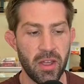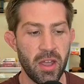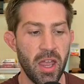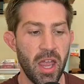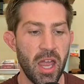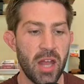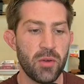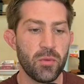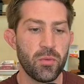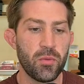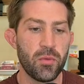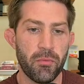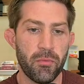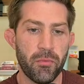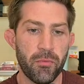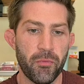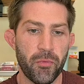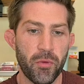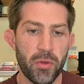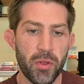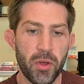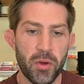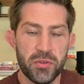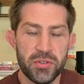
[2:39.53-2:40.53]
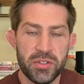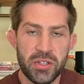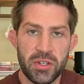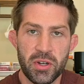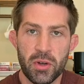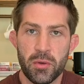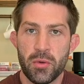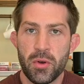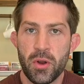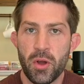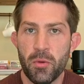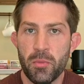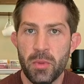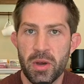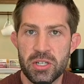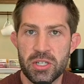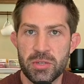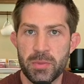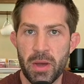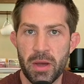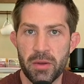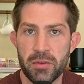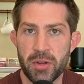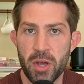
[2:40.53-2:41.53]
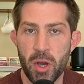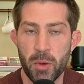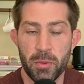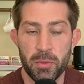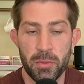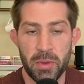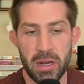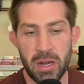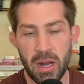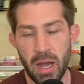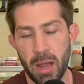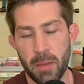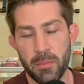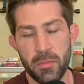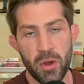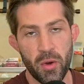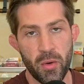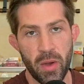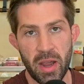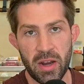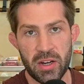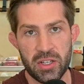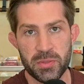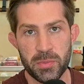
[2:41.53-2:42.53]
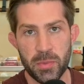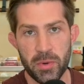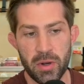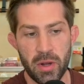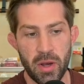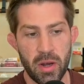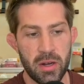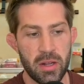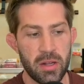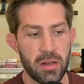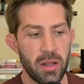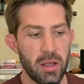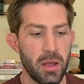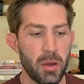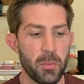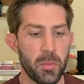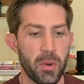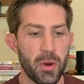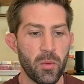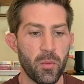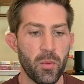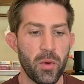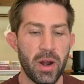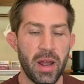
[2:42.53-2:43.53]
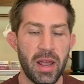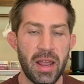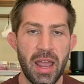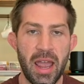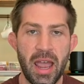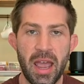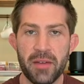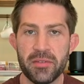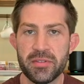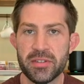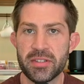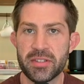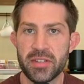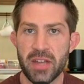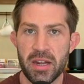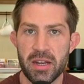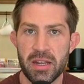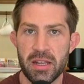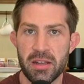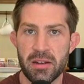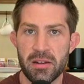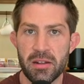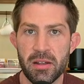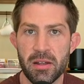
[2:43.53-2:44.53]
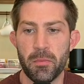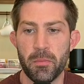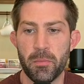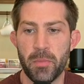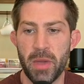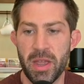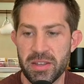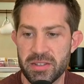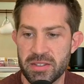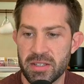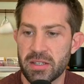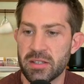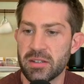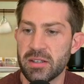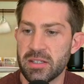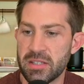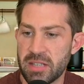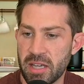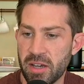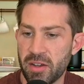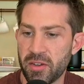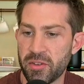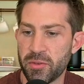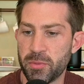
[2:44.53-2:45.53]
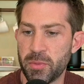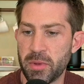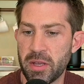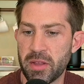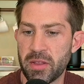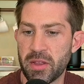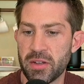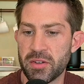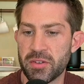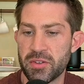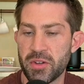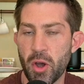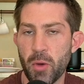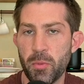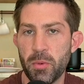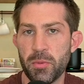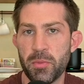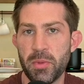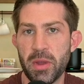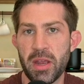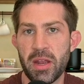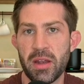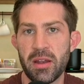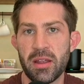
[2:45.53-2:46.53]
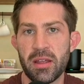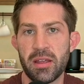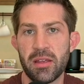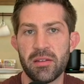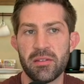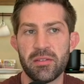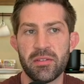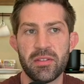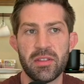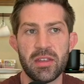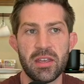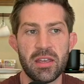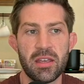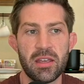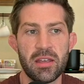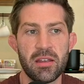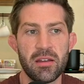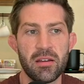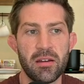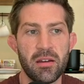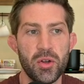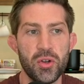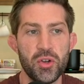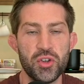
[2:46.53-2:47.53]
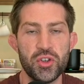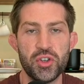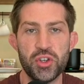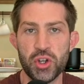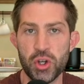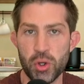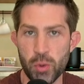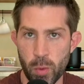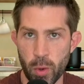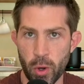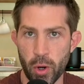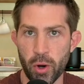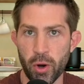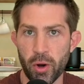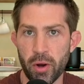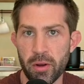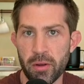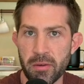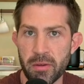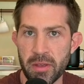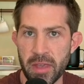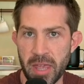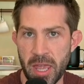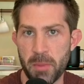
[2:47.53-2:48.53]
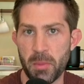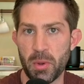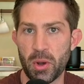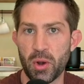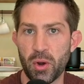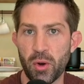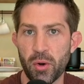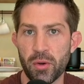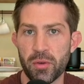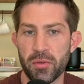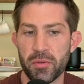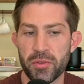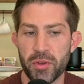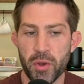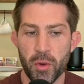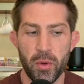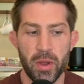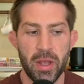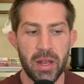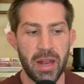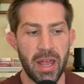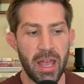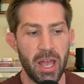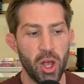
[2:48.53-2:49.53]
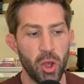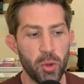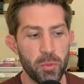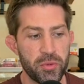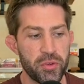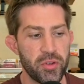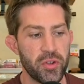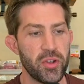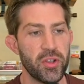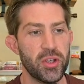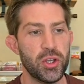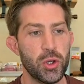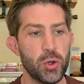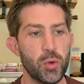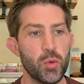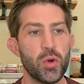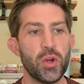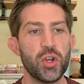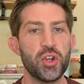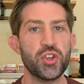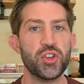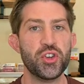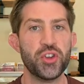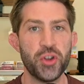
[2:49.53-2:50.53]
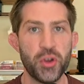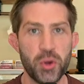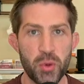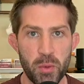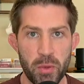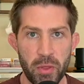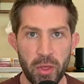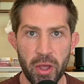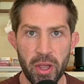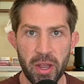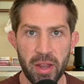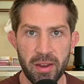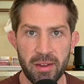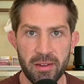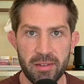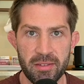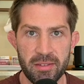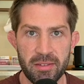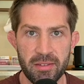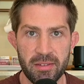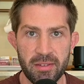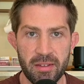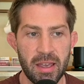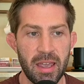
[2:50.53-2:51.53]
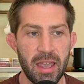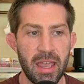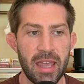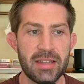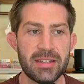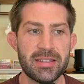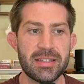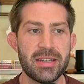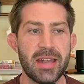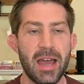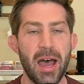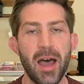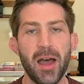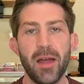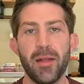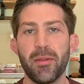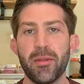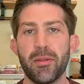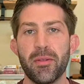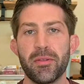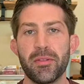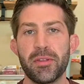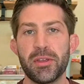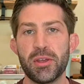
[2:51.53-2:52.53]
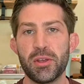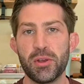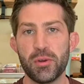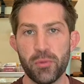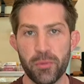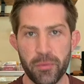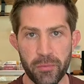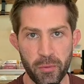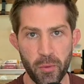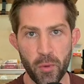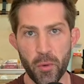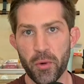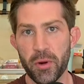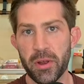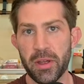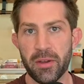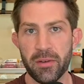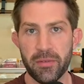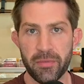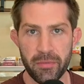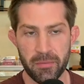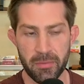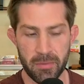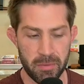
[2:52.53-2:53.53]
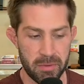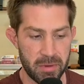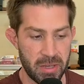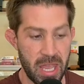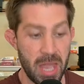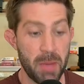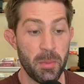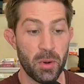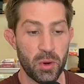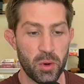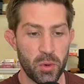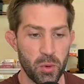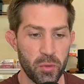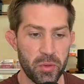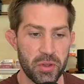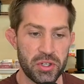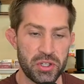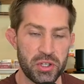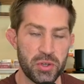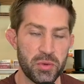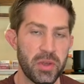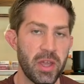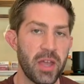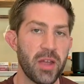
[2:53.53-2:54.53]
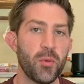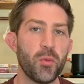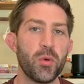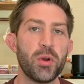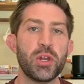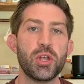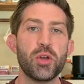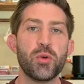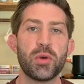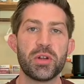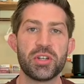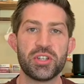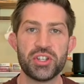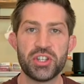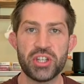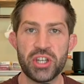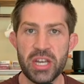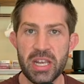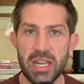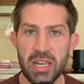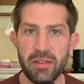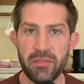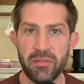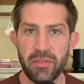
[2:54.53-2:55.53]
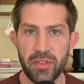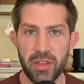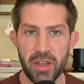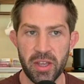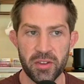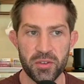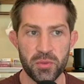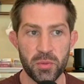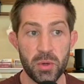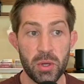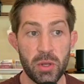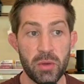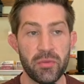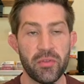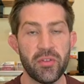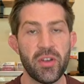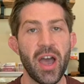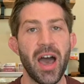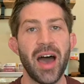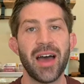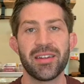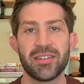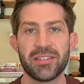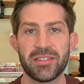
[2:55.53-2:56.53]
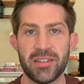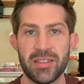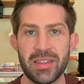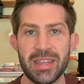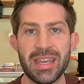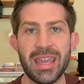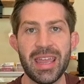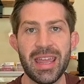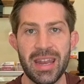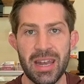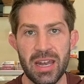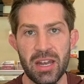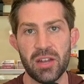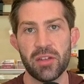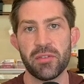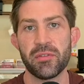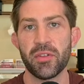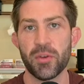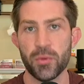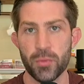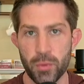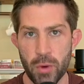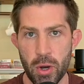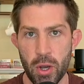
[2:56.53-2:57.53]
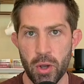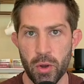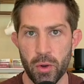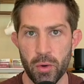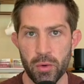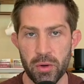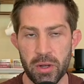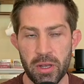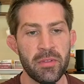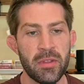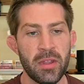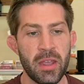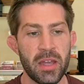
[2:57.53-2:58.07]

And for those that don't know much about dopamine, I'm no expert on it, but what I have studied basically tells me that dopamine is the doer chemical. So it helps you do things. It's not the euphoria chemical that you get when you achieve things, when you've gotten to the end of the road.